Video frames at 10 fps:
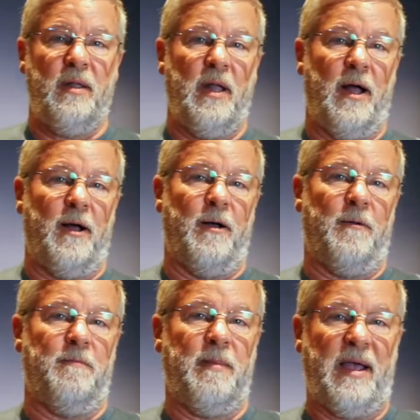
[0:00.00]

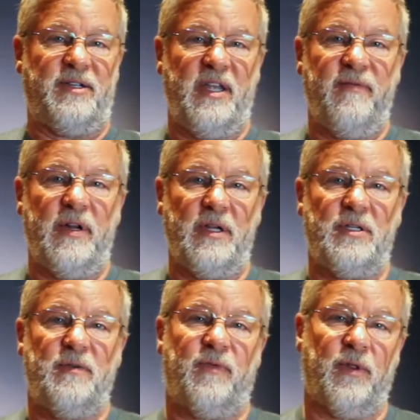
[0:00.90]

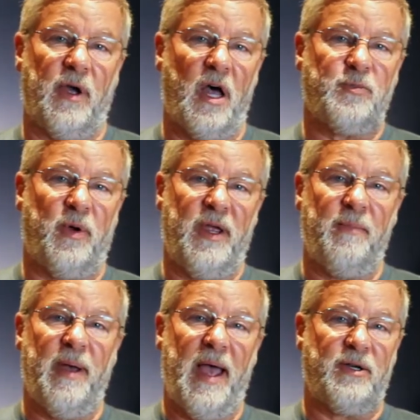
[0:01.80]
activities for the gospel
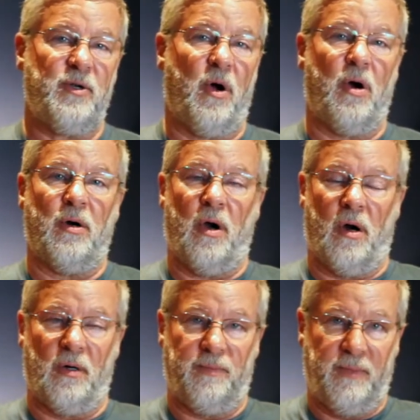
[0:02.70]
impact are
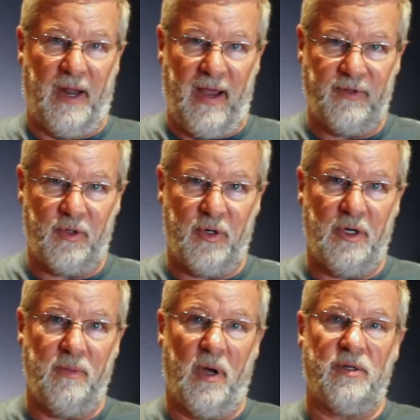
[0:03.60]
our live
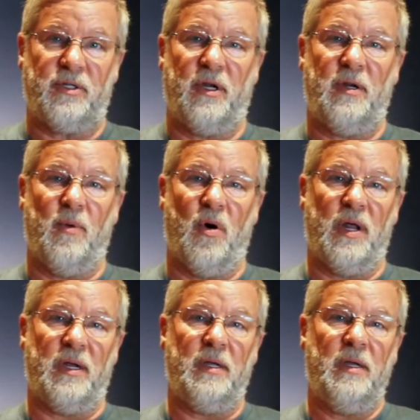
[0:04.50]
stream on Sunday
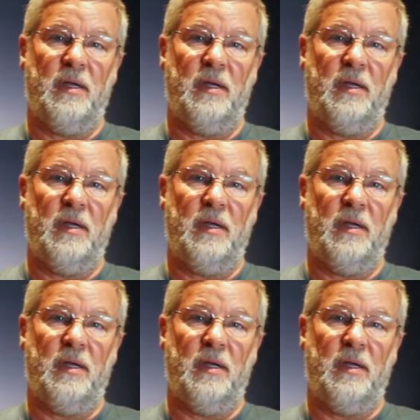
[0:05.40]
morning,